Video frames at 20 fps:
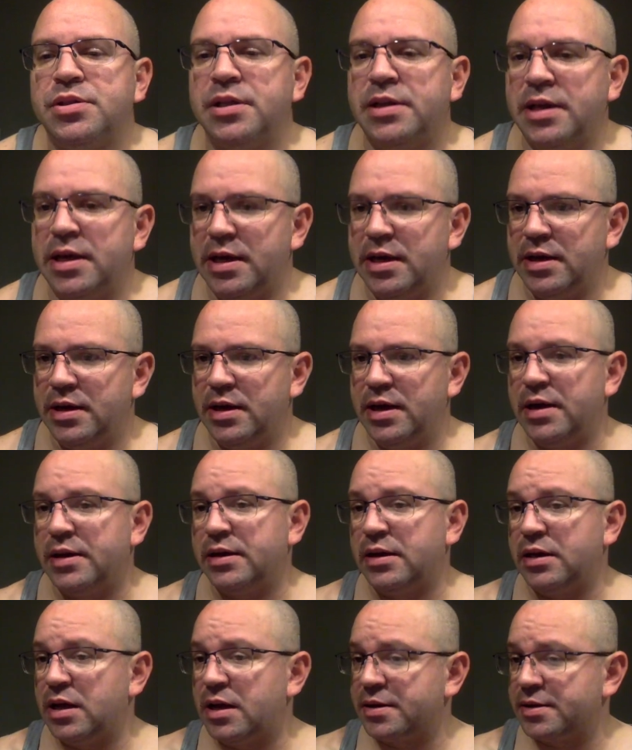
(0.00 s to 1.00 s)
today and
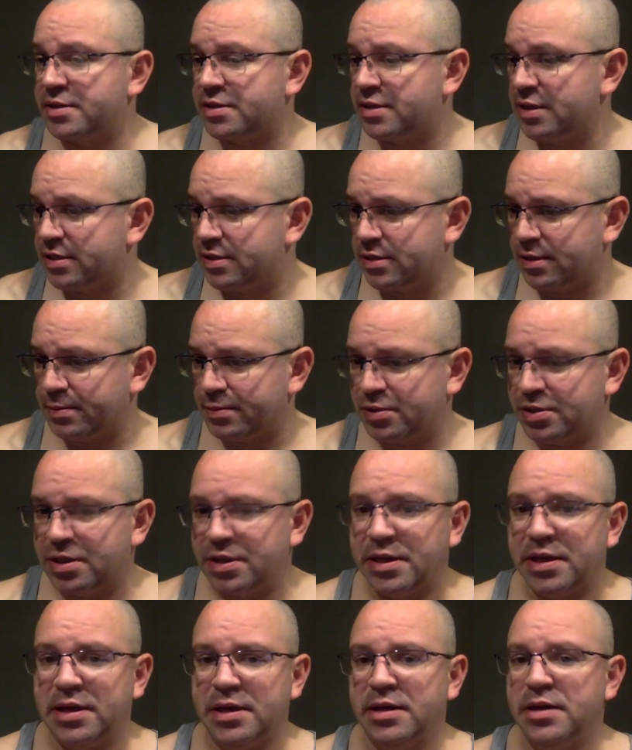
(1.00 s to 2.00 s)
a lot of systems
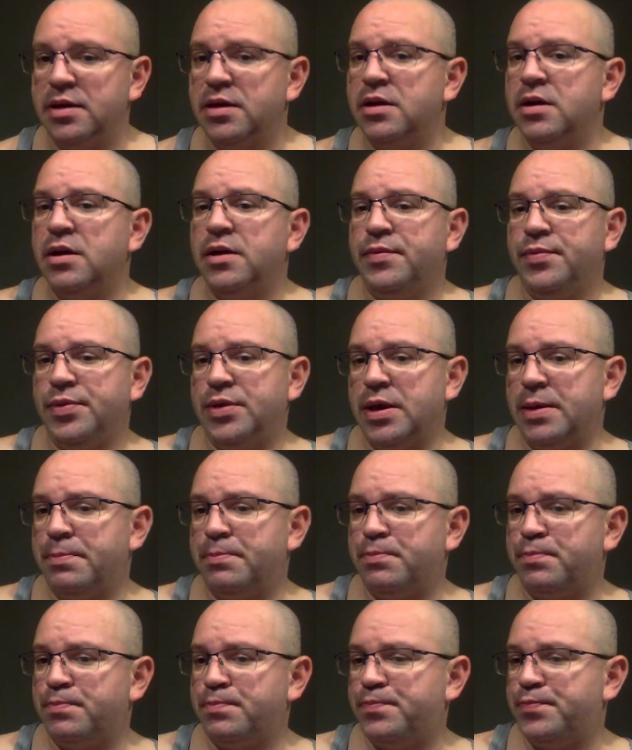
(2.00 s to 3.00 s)
today that
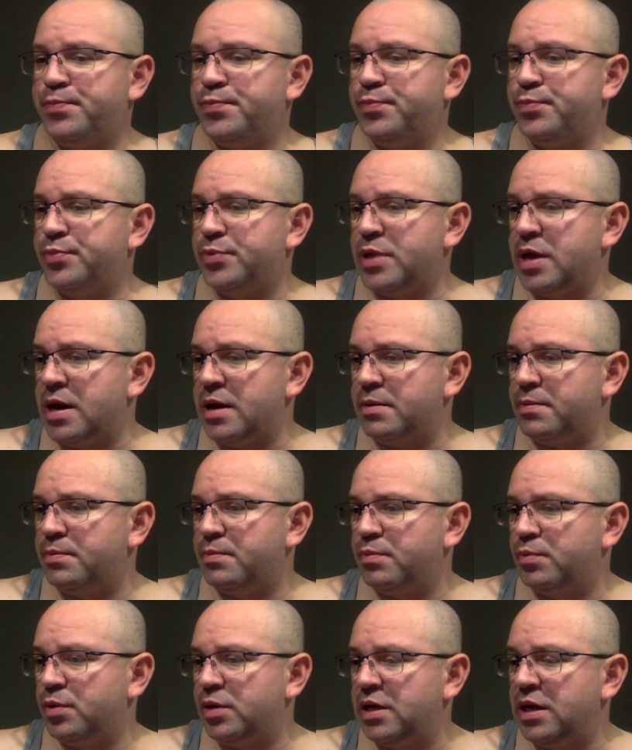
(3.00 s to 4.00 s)
that
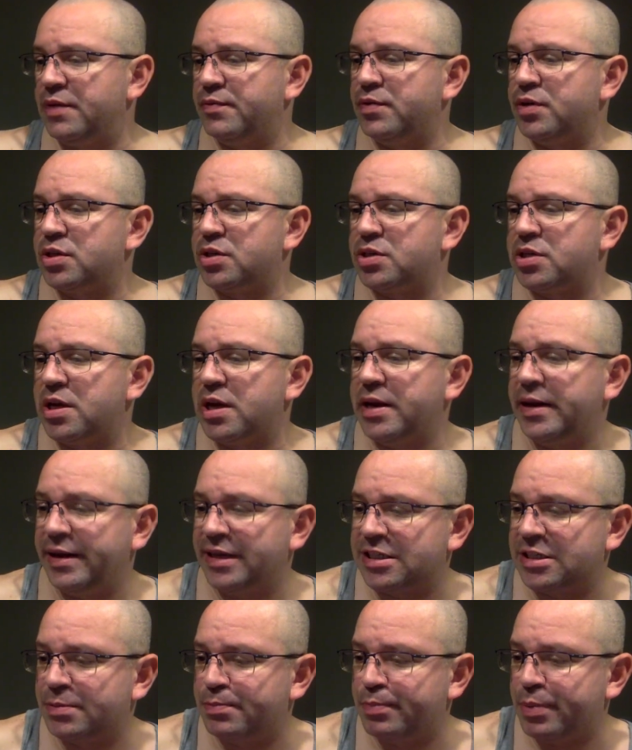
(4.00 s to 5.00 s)
give us an
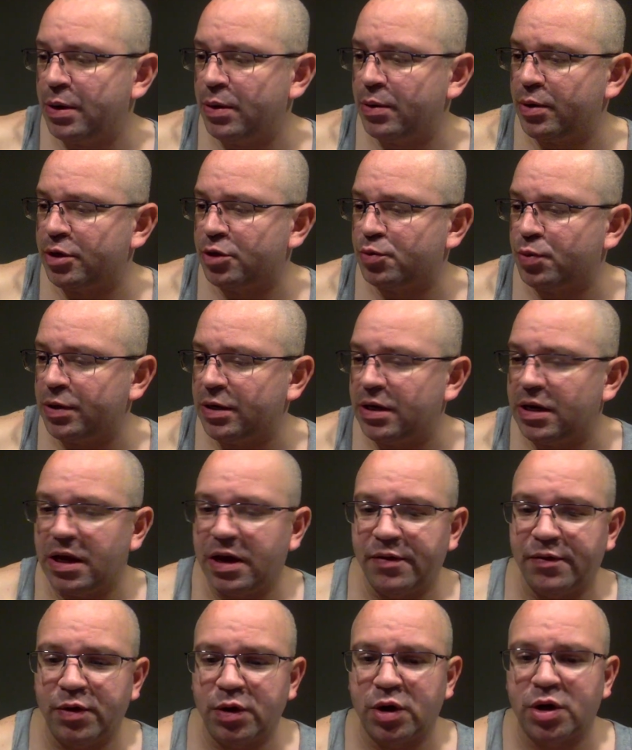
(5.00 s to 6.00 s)
experience we
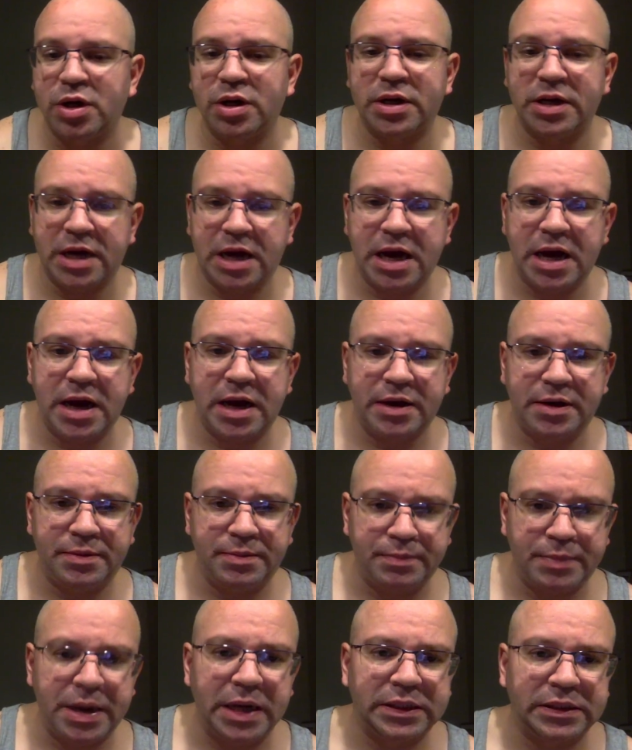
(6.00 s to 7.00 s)
never could have had
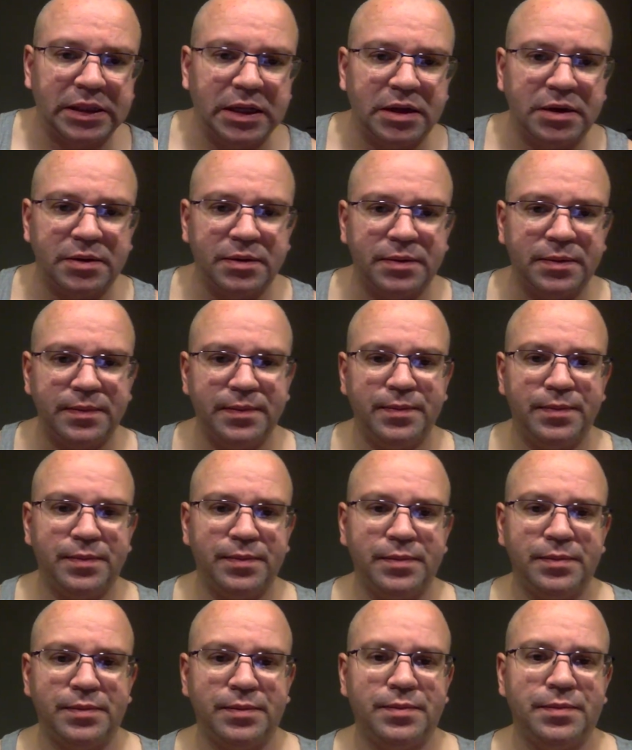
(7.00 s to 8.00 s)
back then.
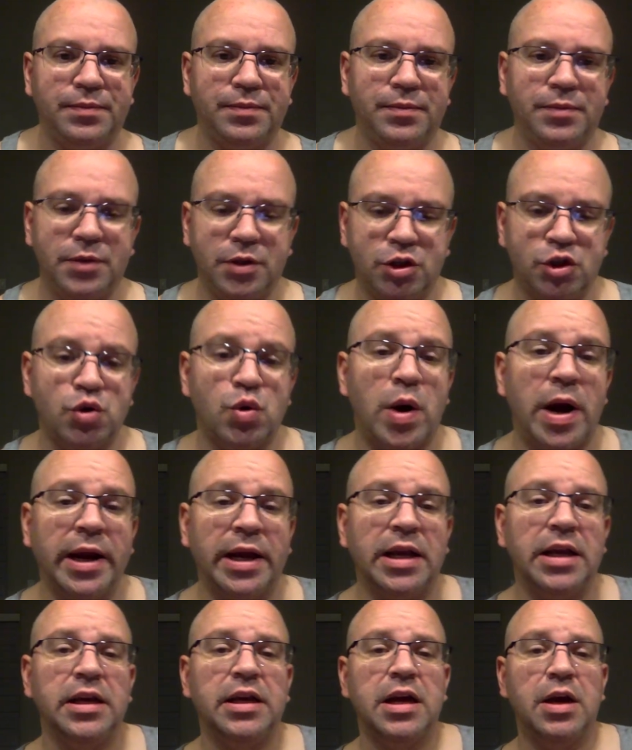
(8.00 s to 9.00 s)
So I
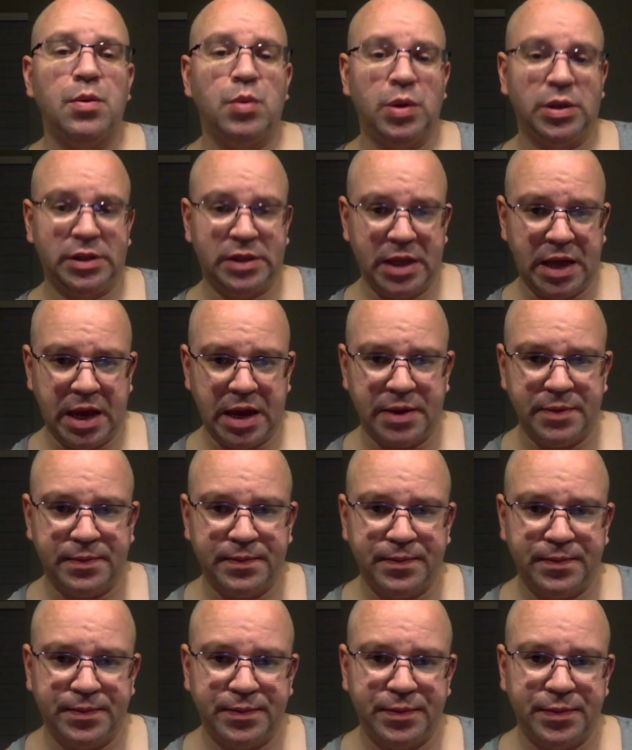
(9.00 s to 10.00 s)
can get with that.
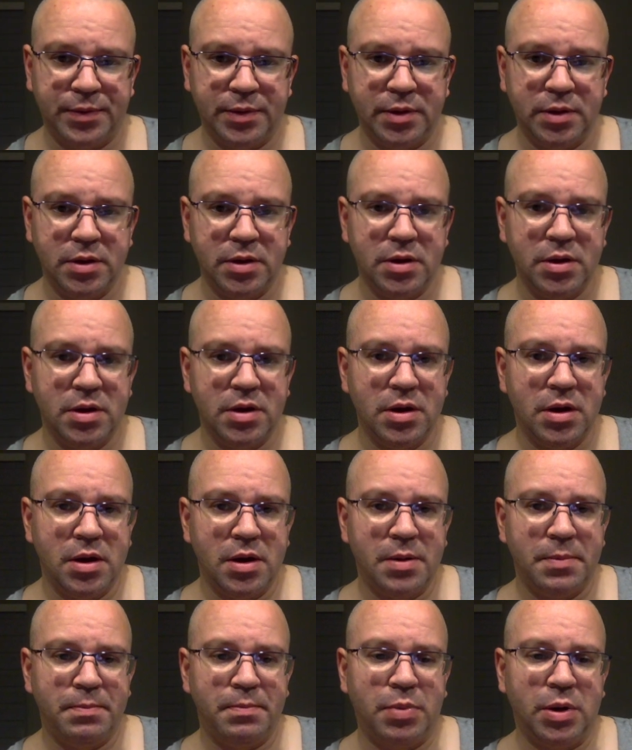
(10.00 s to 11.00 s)

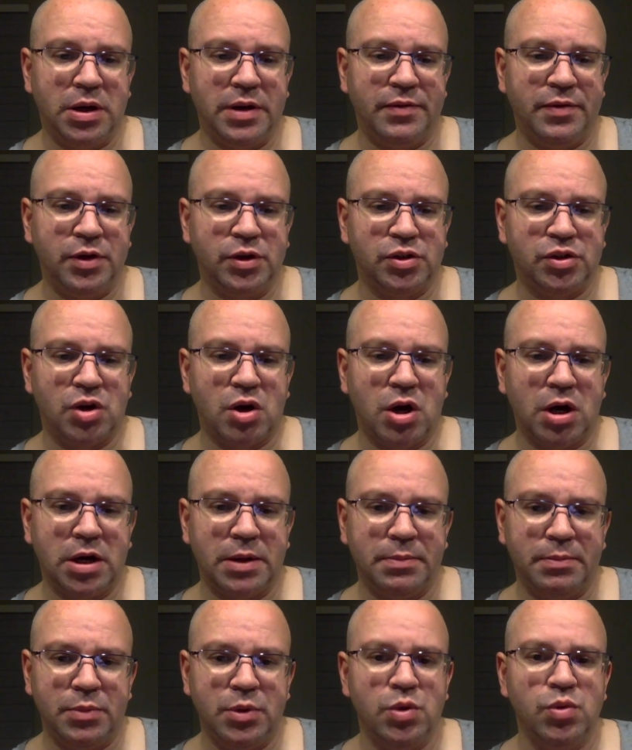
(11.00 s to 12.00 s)
But if you're
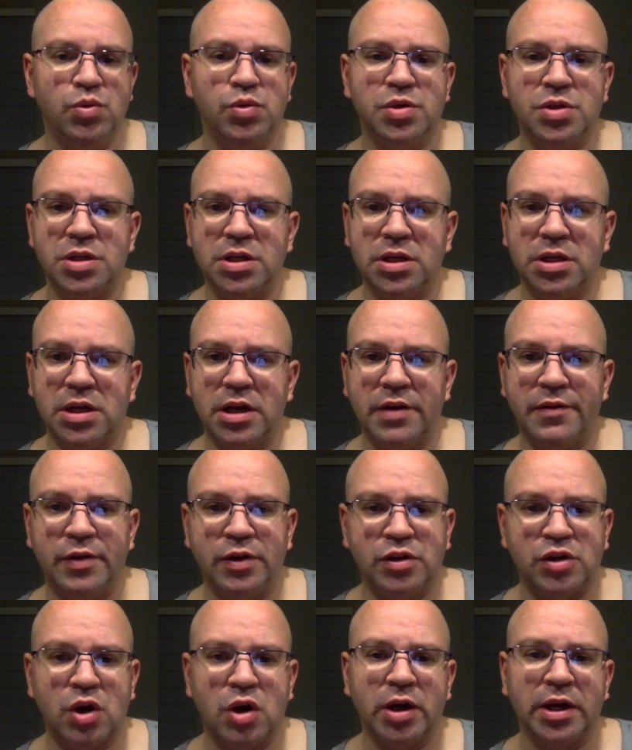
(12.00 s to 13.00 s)
talking music, if you're
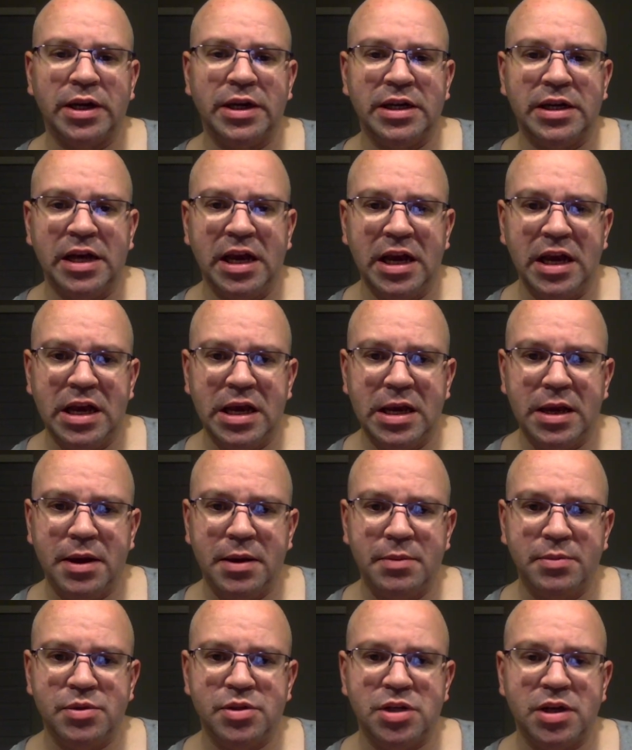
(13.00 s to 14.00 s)
talking
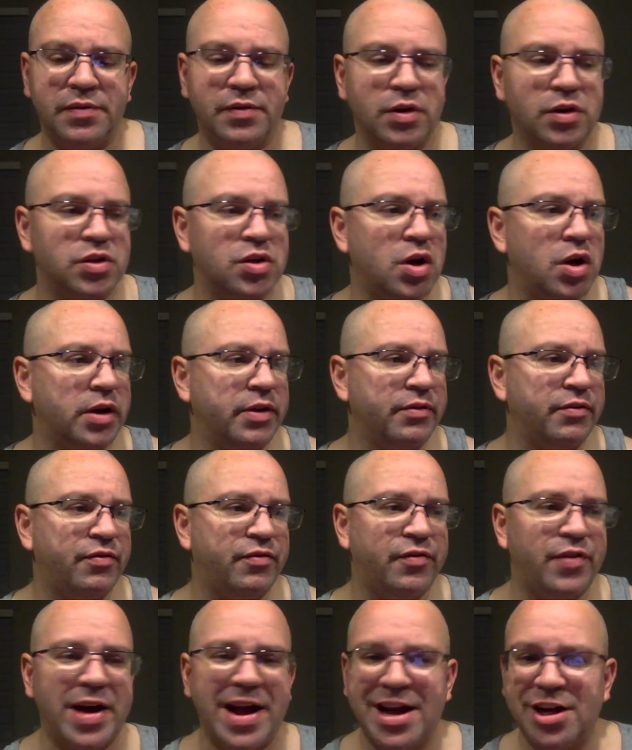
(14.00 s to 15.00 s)
games, if you're talking
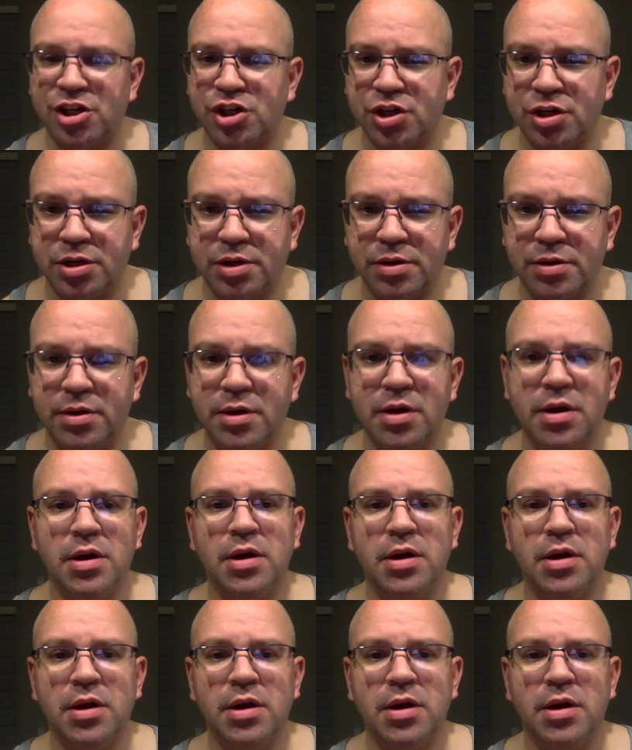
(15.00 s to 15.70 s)
fashion,